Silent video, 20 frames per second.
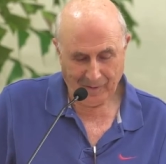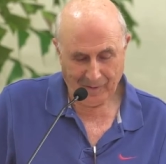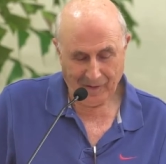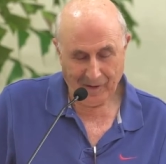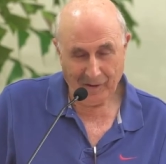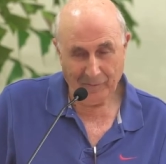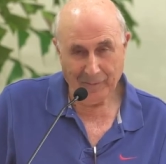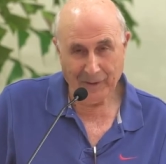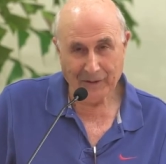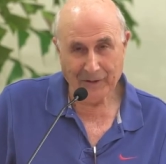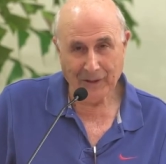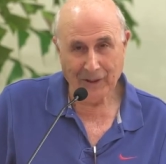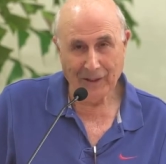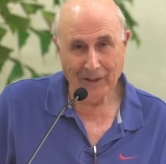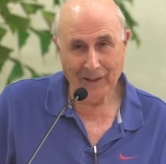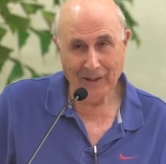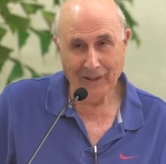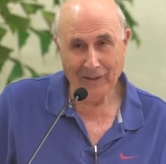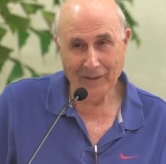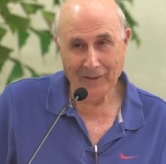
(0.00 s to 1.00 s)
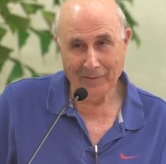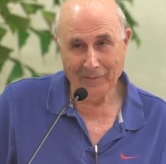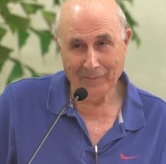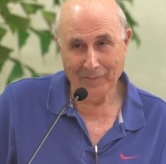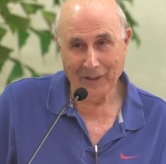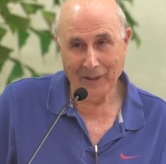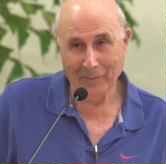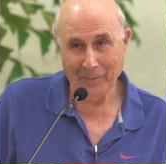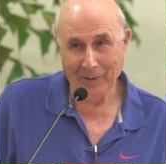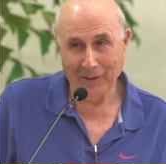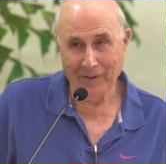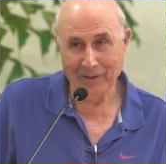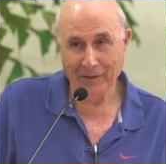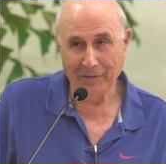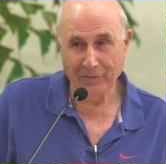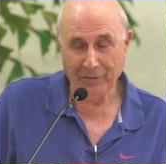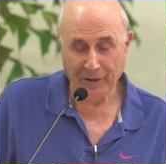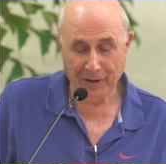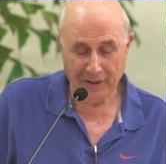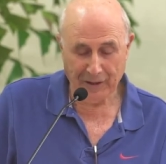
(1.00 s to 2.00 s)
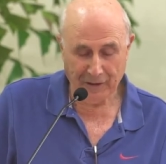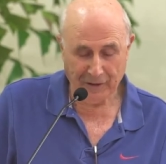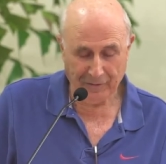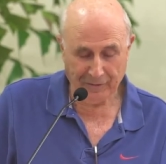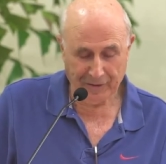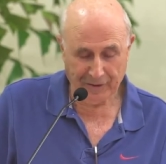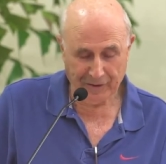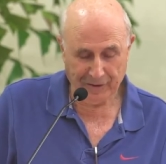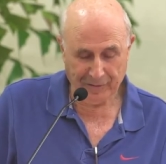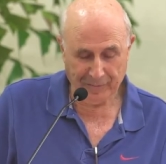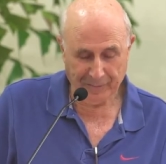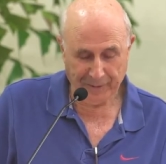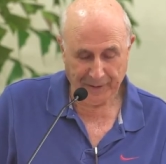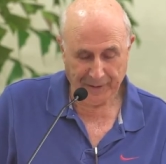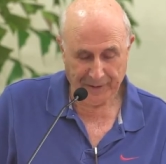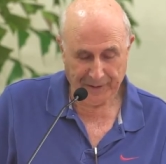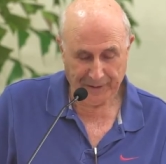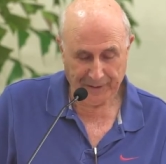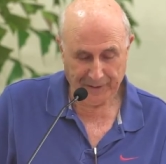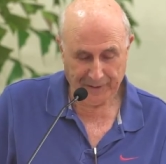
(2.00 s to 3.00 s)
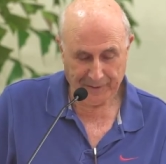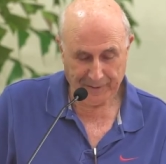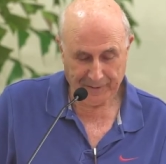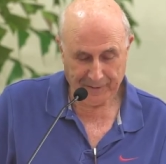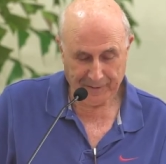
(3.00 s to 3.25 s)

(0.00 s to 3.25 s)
especially maybe the feeling of despair.